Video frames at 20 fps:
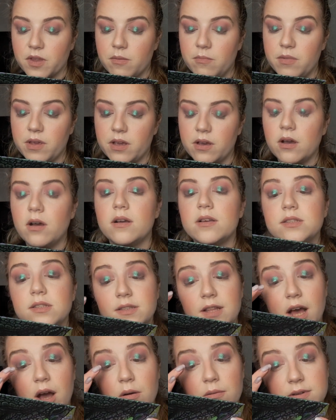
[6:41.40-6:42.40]
because
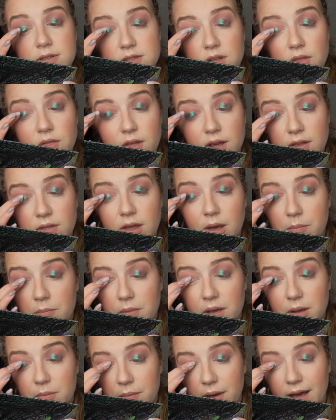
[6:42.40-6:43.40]
that was the thing that
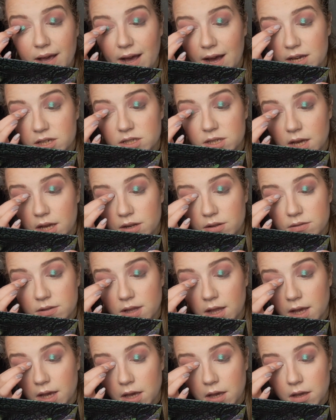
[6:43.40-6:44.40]
made my eyeshadows
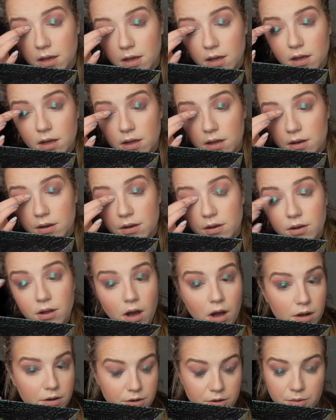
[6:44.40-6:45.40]
like
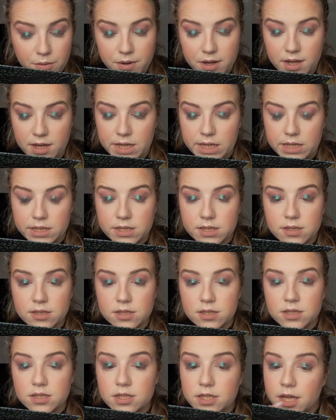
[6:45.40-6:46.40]
not crease,
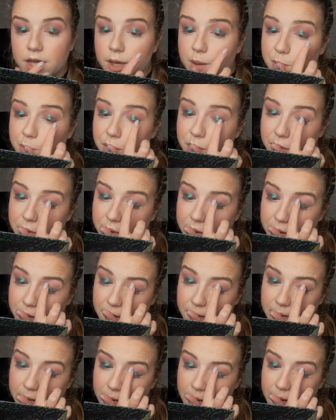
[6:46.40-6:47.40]
stay
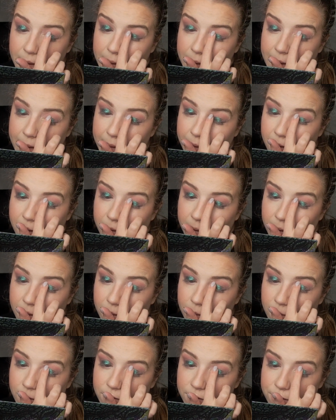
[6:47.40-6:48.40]
put.
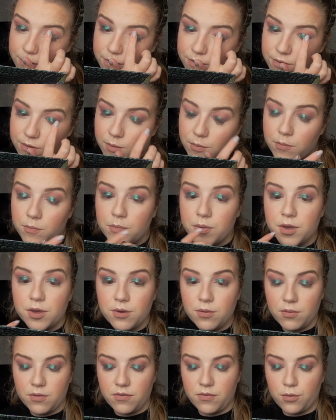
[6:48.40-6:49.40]
It was just
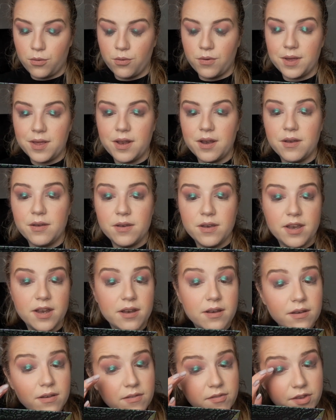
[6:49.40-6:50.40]
beautiful. It
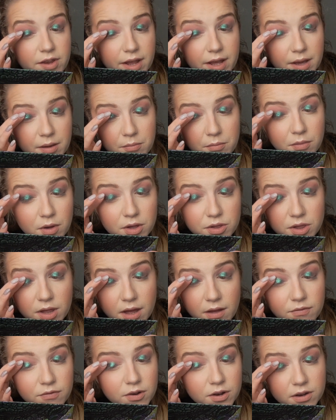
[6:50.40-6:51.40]
didn't take much
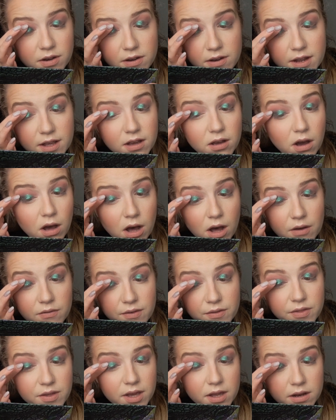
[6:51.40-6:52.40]
effort to take off
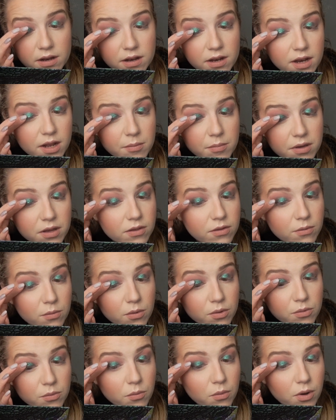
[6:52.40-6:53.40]
at the end of the day because it
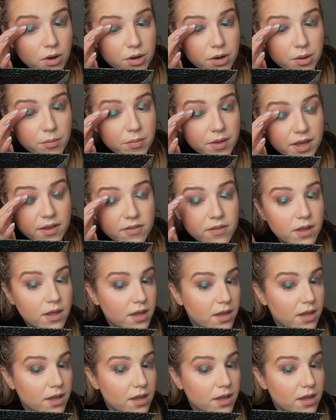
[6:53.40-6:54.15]
was water-based.